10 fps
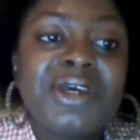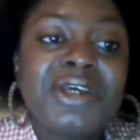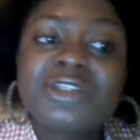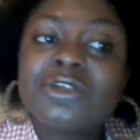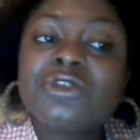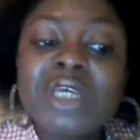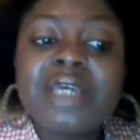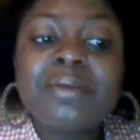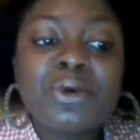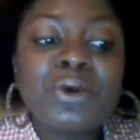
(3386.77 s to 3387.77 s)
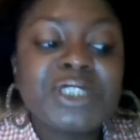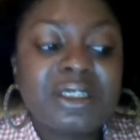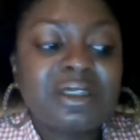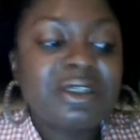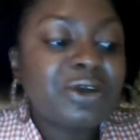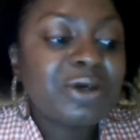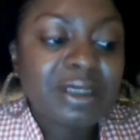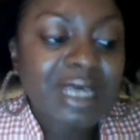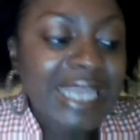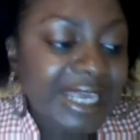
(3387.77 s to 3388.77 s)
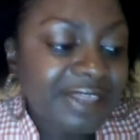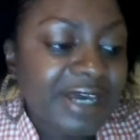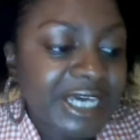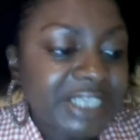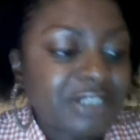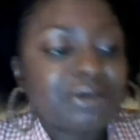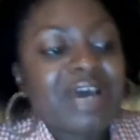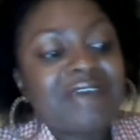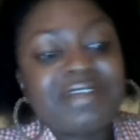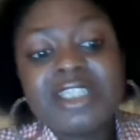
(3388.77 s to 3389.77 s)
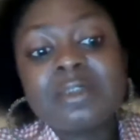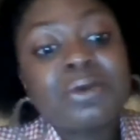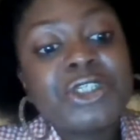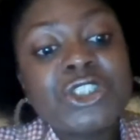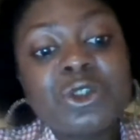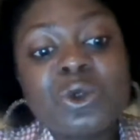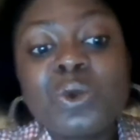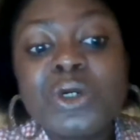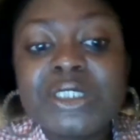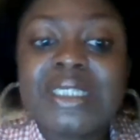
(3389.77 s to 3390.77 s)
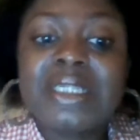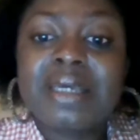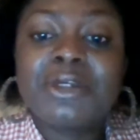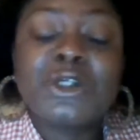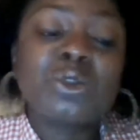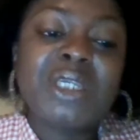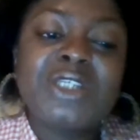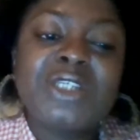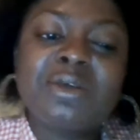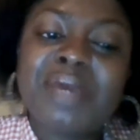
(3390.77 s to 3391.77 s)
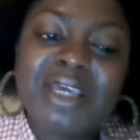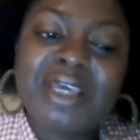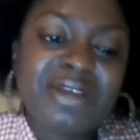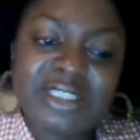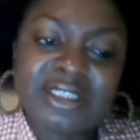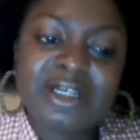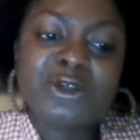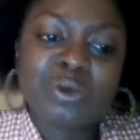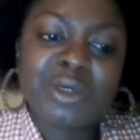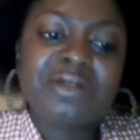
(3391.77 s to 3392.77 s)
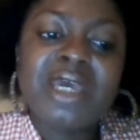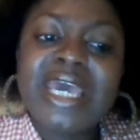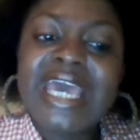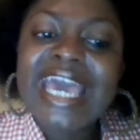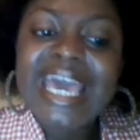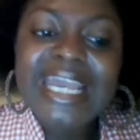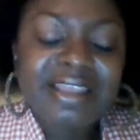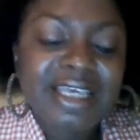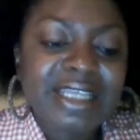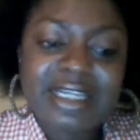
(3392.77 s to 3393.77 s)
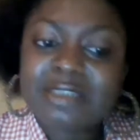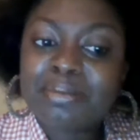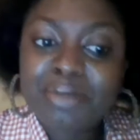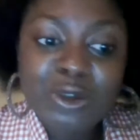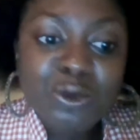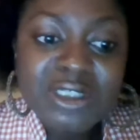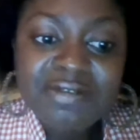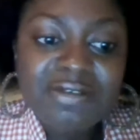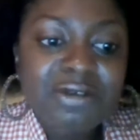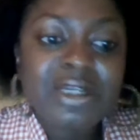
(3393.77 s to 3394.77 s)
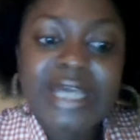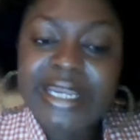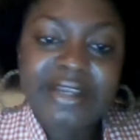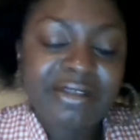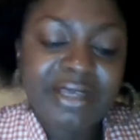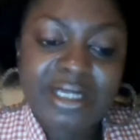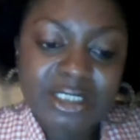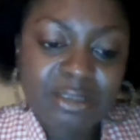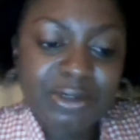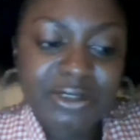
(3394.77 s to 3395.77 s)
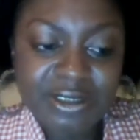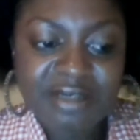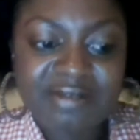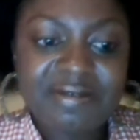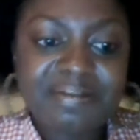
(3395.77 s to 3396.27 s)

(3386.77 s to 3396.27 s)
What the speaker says: So it's really important, I like the idea of having inspirational words in there because we need to bathe ourselves with anything that's beautiful and anything that's positive.